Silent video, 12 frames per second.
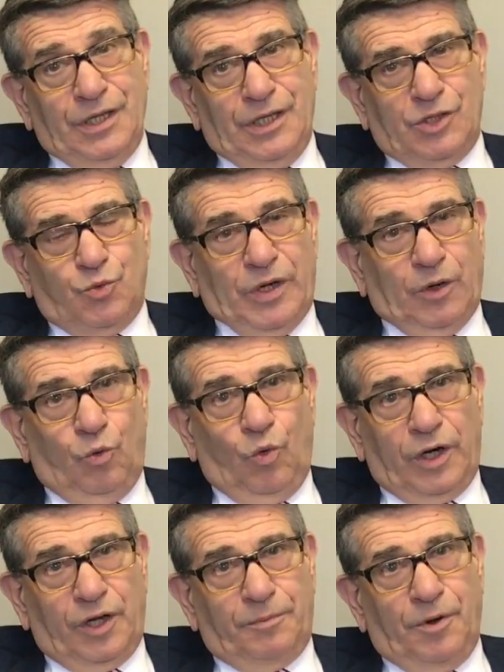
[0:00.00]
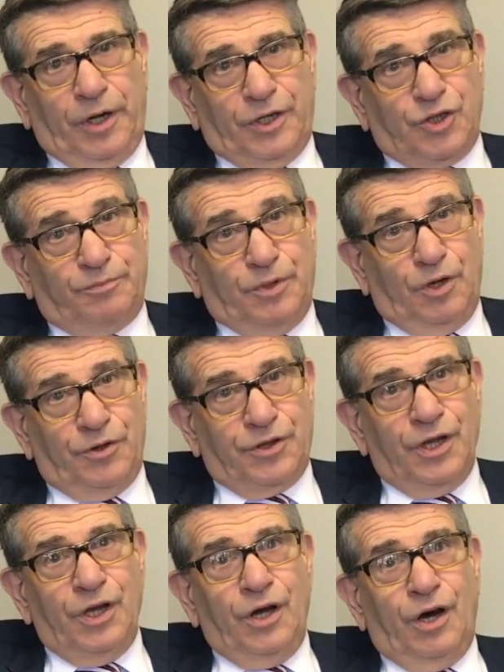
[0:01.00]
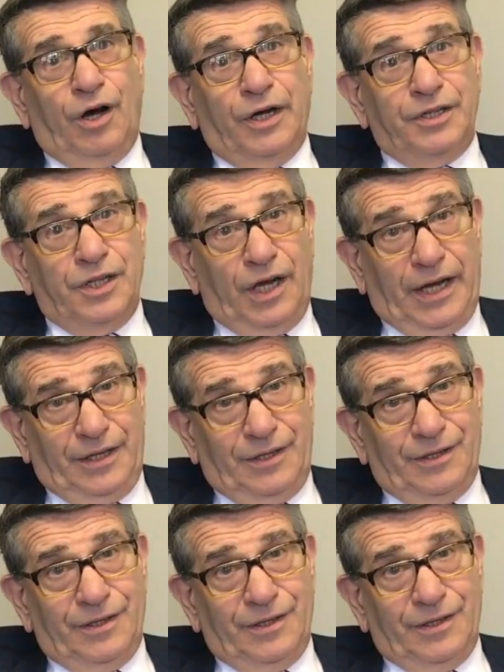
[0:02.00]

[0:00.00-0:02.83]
is where one of the parties or both are not